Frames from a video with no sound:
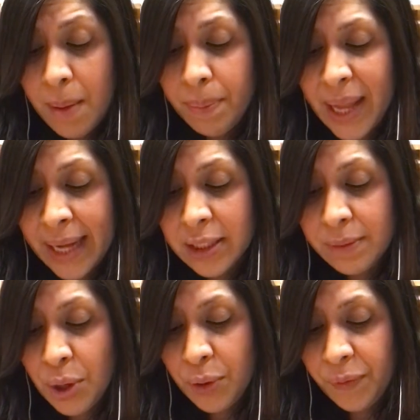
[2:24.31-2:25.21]
Black
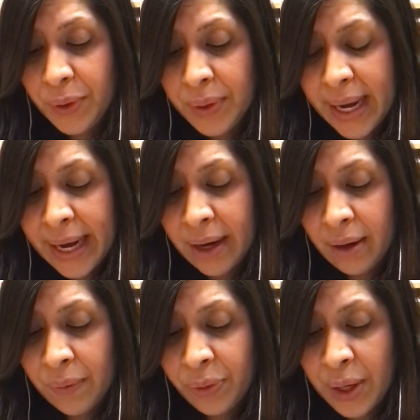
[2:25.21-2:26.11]
smoke filled the air
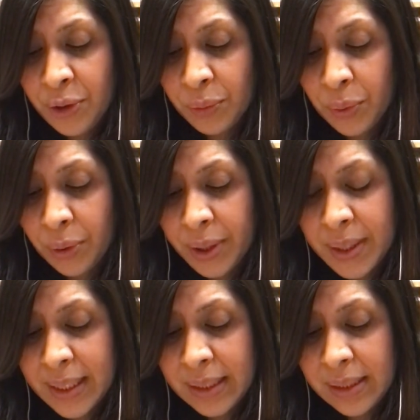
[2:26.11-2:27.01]
and thunder roared in
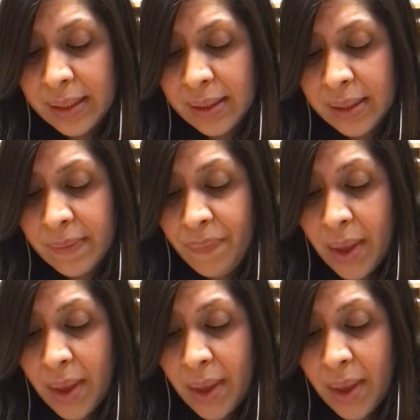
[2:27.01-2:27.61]
the distance.